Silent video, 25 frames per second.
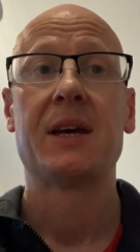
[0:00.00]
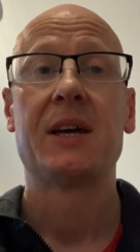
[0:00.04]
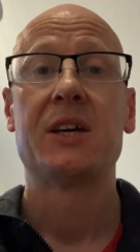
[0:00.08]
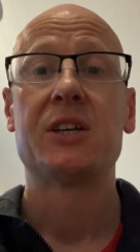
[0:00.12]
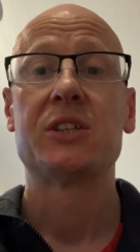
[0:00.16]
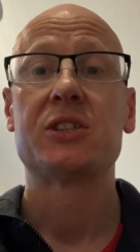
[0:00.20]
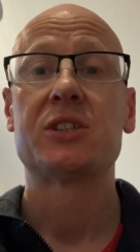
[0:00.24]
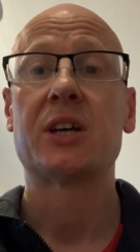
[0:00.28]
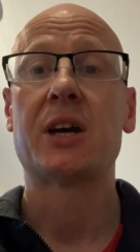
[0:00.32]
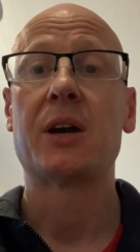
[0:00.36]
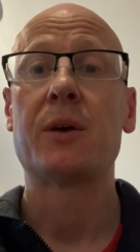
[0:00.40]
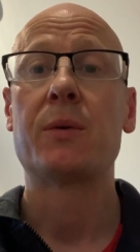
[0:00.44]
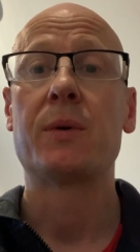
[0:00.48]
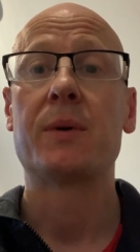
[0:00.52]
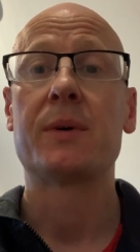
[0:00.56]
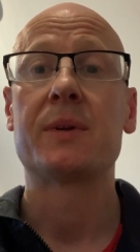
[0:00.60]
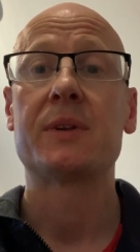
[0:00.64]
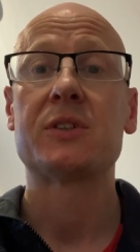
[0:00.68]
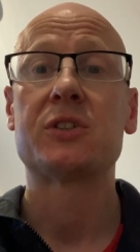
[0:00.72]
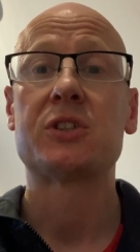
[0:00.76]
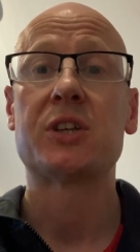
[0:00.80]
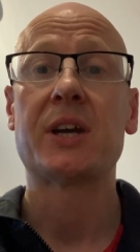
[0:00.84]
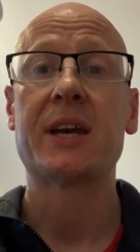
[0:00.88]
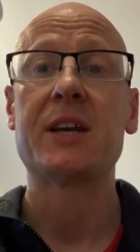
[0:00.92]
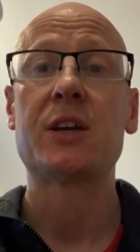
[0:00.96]
So
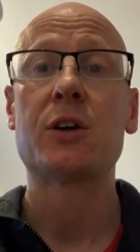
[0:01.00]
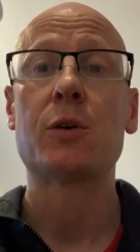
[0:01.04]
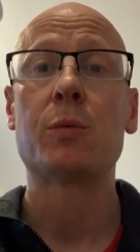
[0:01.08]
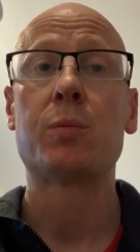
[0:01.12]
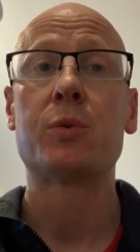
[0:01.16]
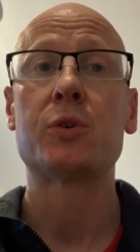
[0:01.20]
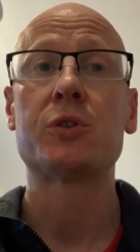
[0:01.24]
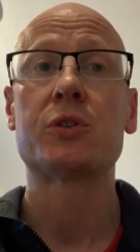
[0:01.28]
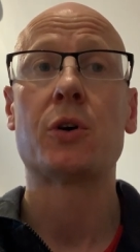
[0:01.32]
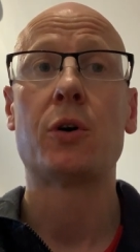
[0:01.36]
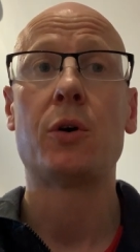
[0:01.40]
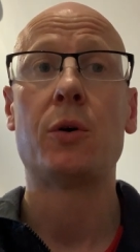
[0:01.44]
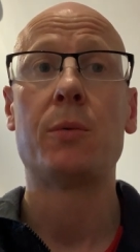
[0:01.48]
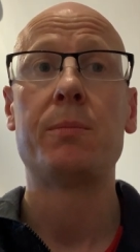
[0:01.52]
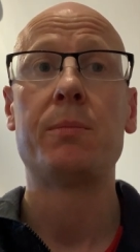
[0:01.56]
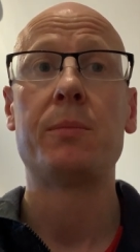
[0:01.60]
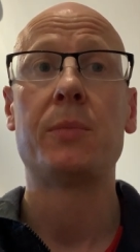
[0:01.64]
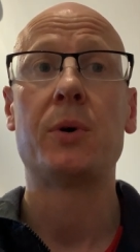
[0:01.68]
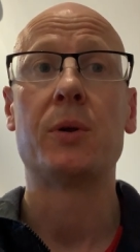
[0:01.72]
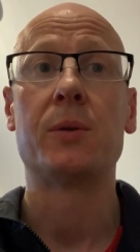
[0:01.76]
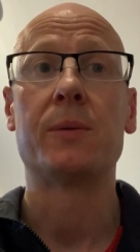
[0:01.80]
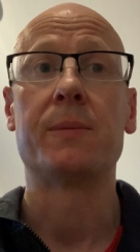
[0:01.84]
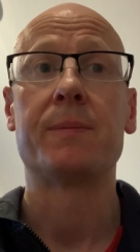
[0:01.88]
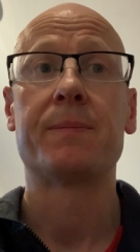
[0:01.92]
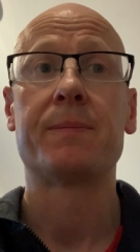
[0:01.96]
Jacob was
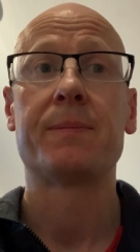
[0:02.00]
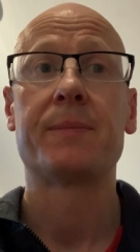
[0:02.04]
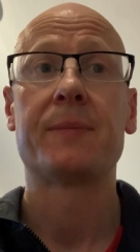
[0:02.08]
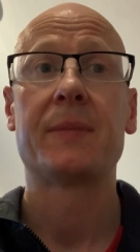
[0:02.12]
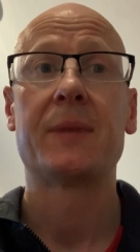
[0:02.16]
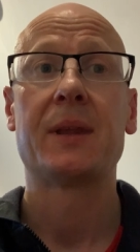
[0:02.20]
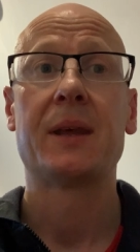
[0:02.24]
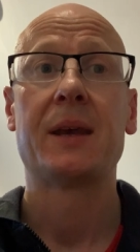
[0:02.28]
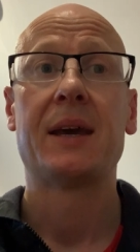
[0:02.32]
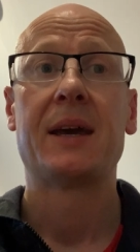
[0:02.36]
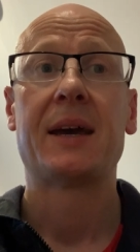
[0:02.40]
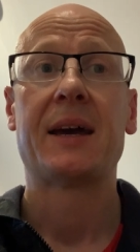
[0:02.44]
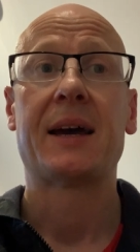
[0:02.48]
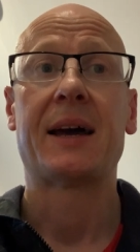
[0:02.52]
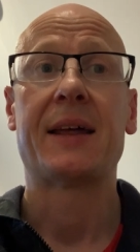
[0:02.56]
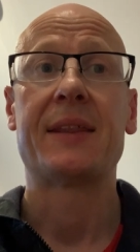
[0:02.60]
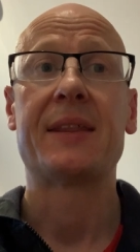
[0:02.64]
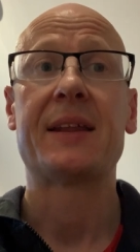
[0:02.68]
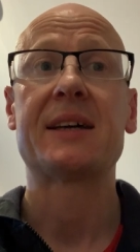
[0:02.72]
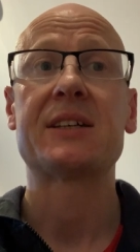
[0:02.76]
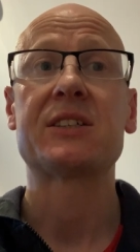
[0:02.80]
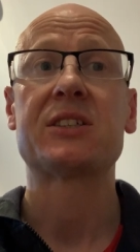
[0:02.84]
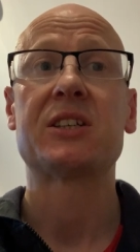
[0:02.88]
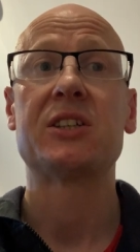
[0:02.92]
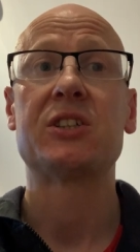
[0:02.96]
humble, and
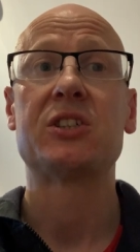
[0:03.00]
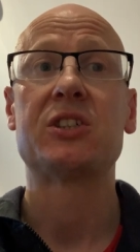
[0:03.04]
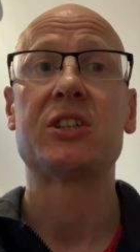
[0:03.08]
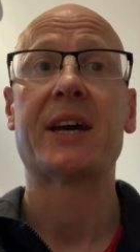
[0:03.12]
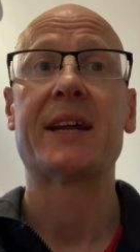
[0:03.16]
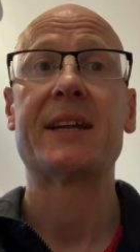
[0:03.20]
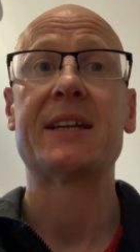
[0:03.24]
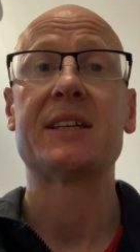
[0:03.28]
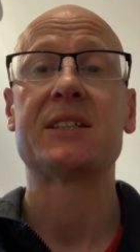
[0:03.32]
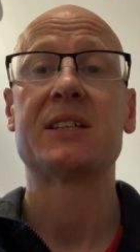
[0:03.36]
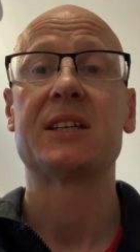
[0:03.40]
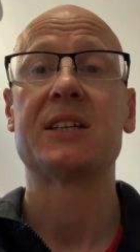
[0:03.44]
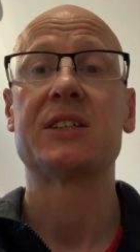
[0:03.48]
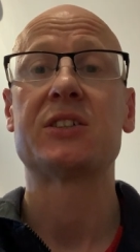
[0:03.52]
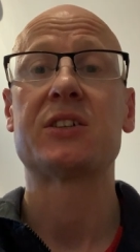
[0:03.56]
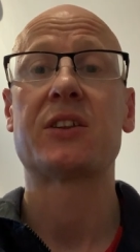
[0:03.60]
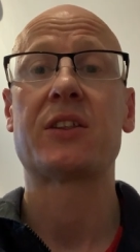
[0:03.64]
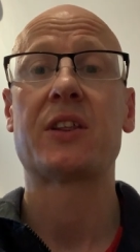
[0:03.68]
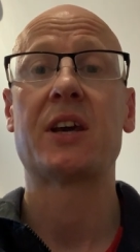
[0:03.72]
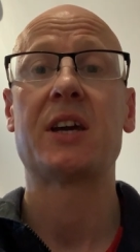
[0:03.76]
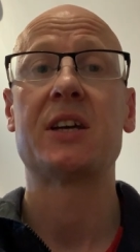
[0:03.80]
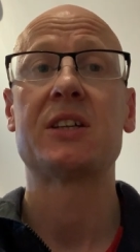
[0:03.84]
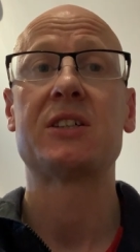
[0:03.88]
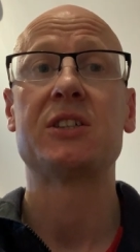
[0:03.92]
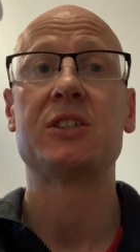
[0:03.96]
that's in Genesis
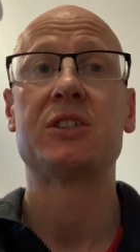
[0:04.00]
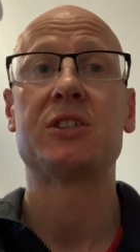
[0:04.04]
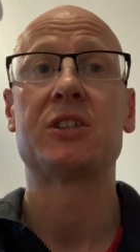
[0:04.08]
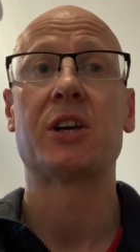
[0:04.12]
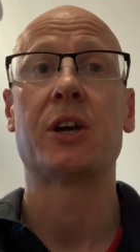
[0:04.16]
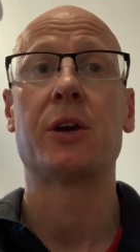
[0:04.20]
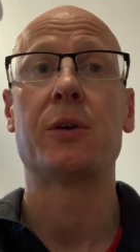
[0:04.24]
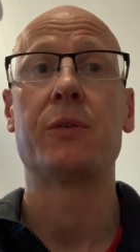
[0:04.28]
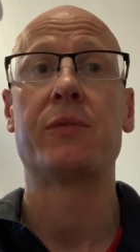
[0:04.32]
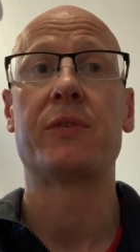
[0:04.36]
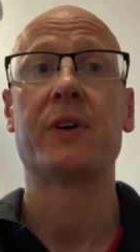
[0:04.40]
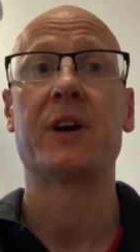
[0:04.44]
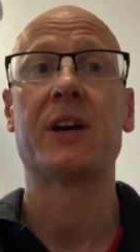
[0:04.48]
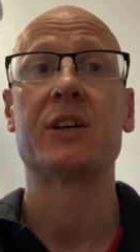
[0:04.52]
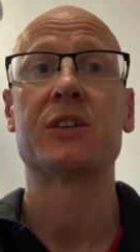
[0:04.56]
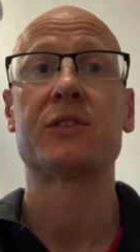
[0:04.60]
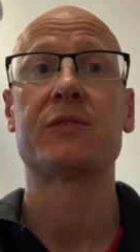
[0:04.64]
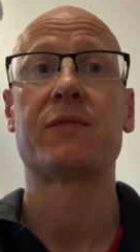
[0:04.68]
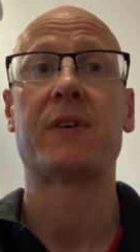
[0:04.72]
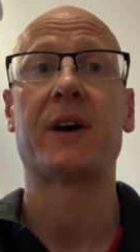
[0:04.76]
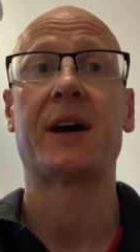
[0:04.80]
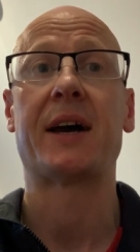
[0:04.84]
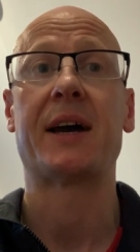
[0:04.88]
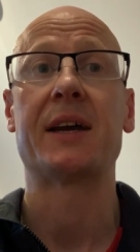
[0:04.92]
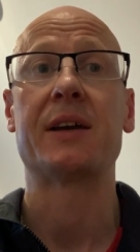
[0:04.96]
32 verse
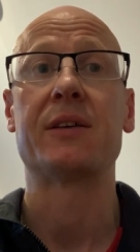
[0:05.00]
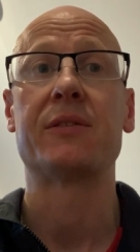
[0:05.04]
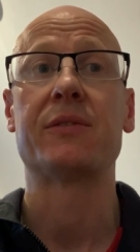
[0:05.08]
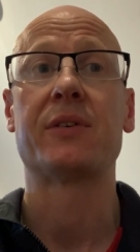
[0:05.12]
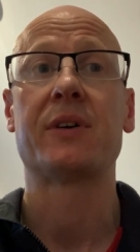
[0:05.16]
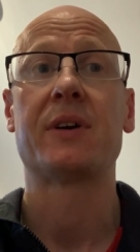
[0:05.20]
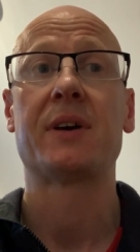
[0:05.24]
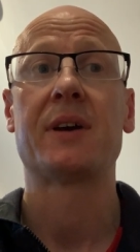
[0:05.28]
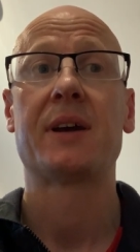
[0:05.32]
5.